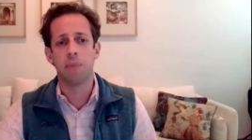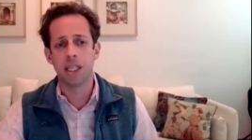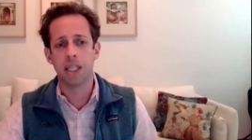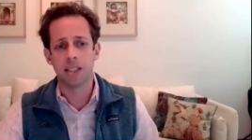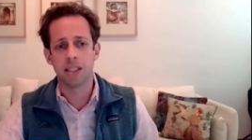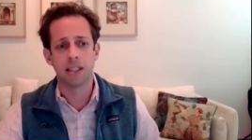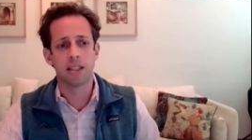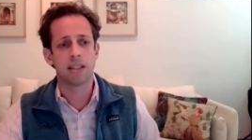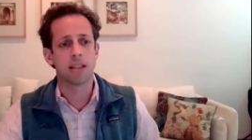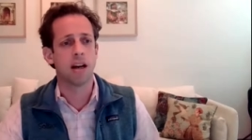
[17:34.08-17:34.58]

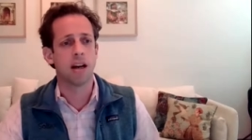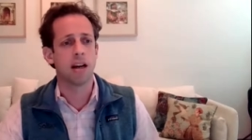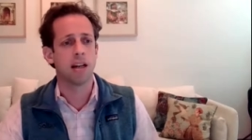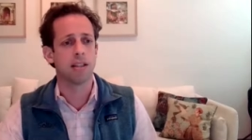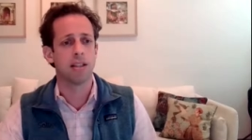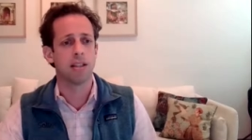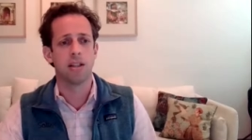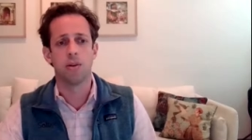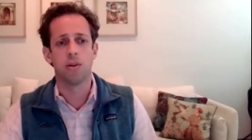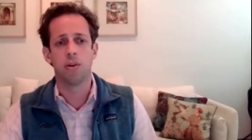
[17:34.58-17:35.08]
Business
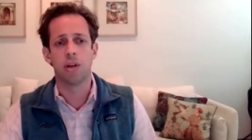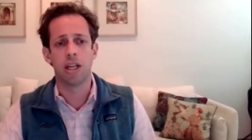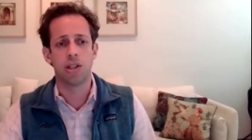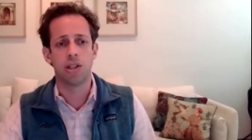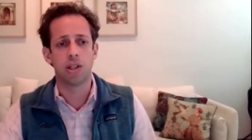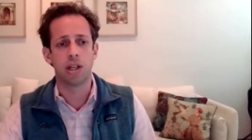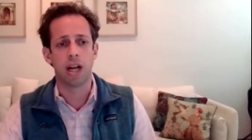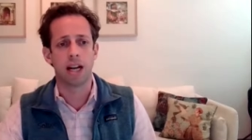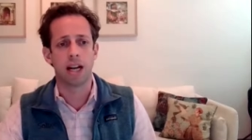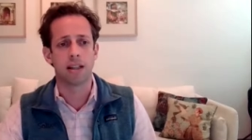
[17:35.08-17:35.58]

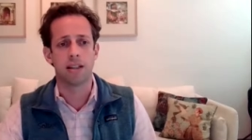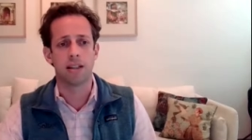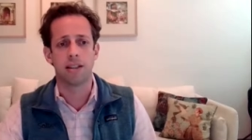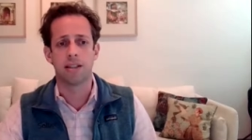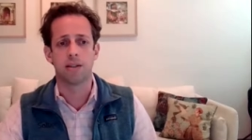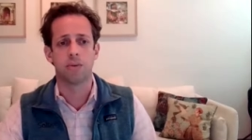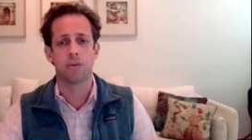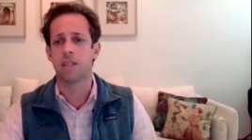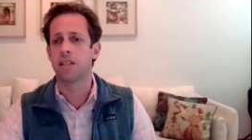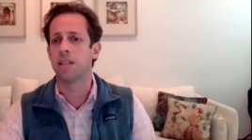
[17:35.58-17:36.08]
continuity
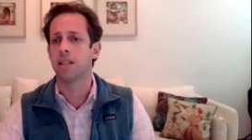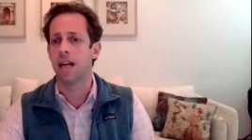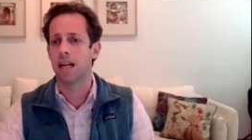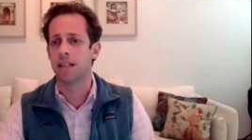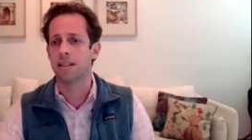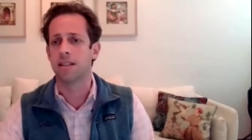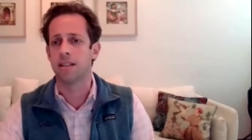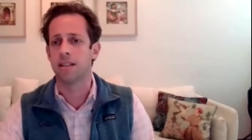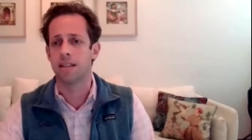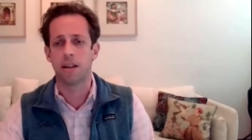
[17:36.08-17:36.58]
checklist was the
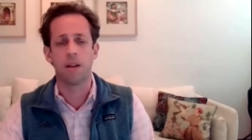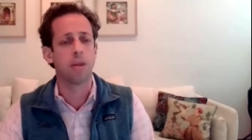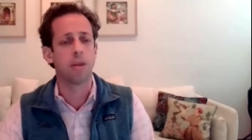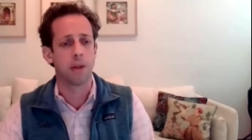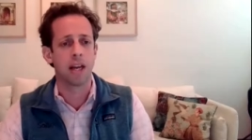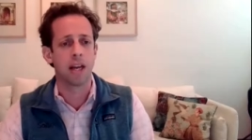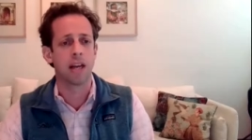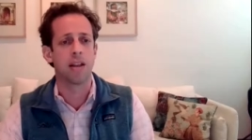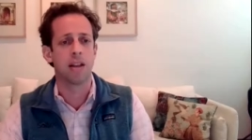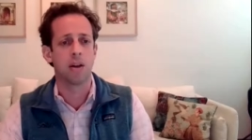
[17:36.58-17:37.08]
next
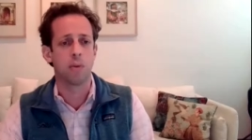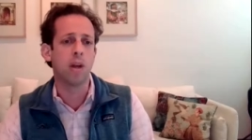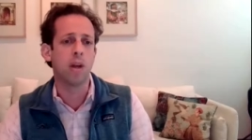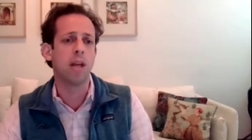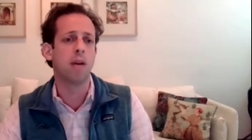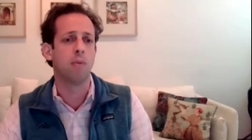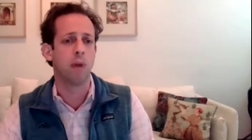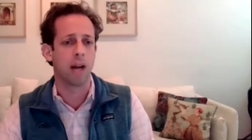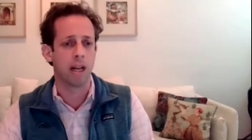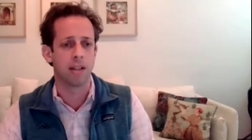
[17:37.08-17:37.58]
thing that
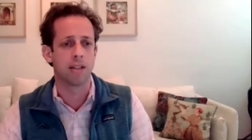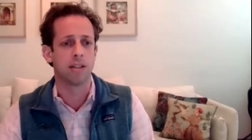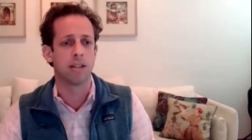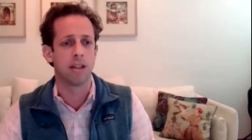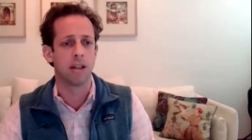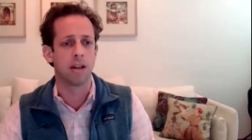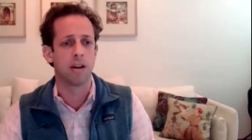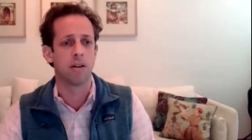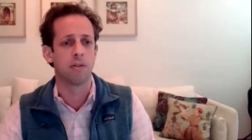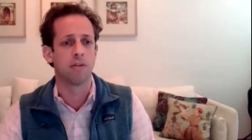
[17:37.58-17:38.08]
we went
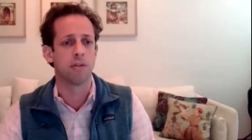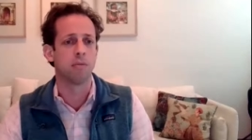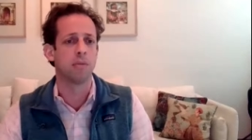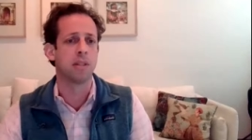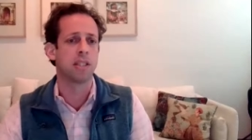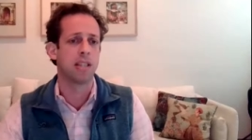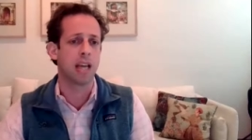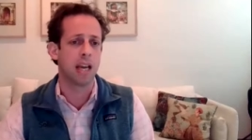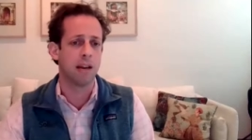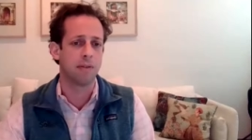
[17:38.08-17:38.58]
to from
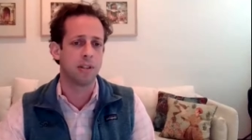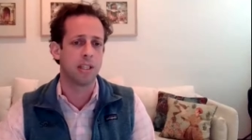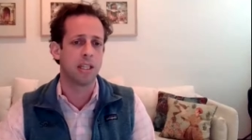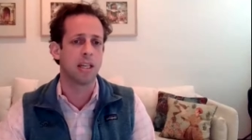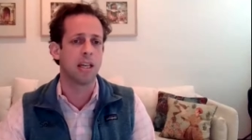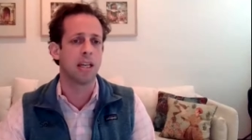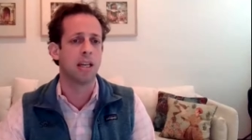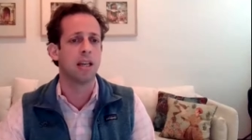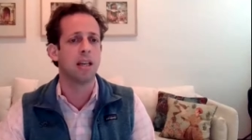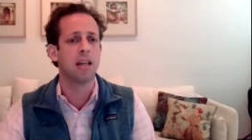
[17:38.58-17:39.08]
a
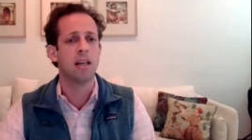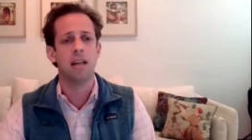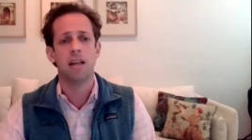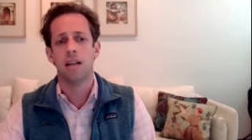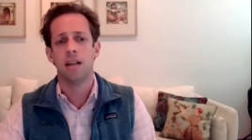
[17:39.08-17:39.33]
safety,